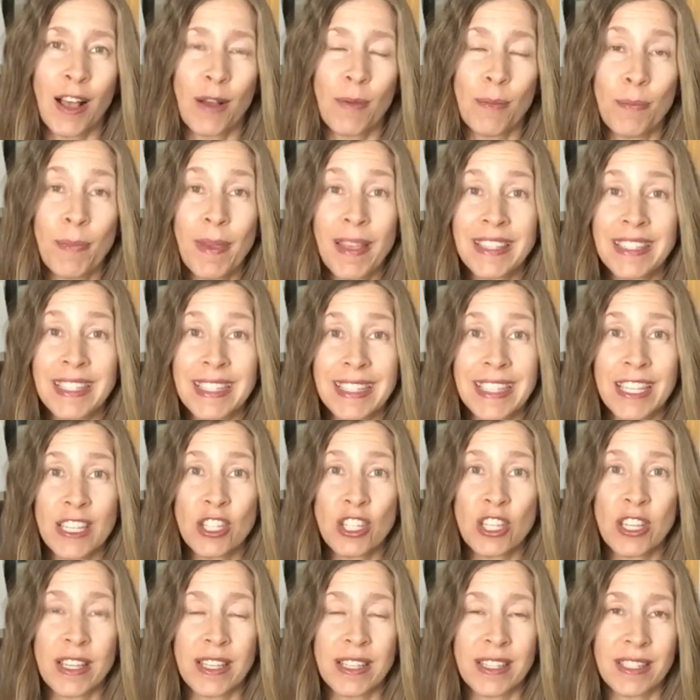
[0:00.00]
big
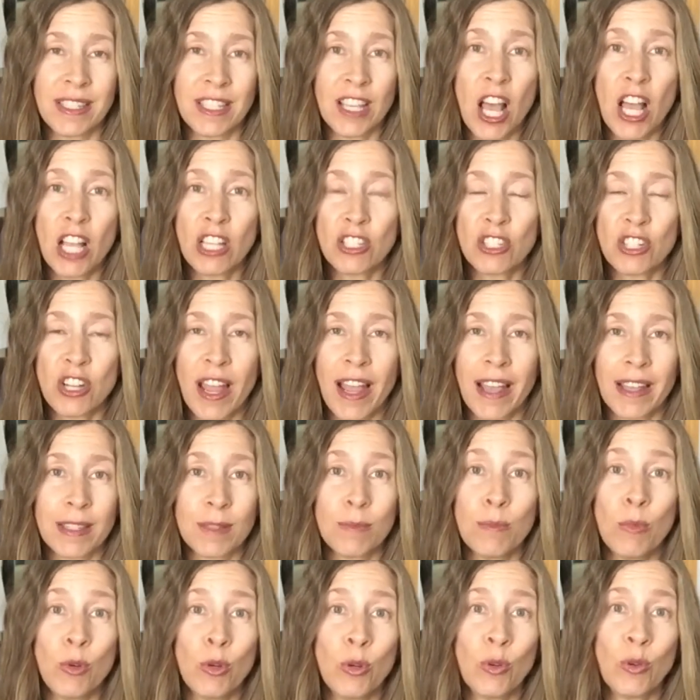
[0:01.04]
decisions, contracts,
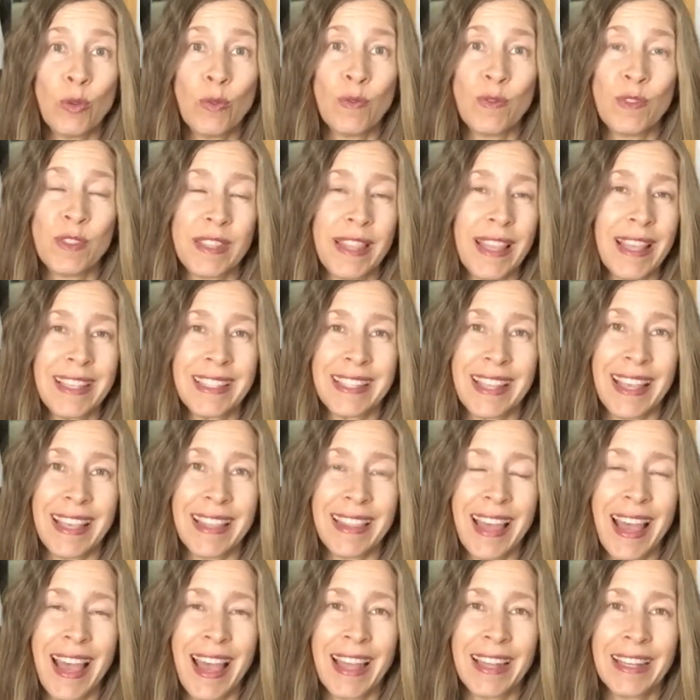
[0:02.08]
moves, things like
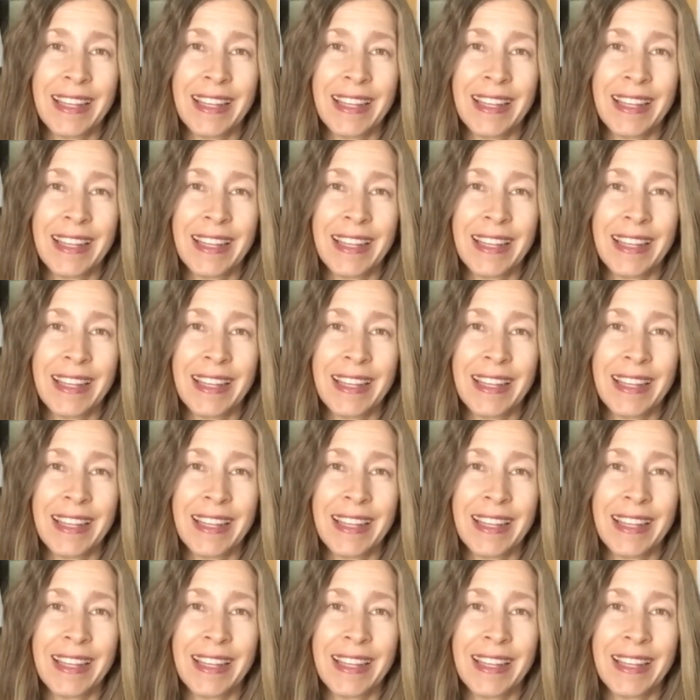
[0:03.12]
that.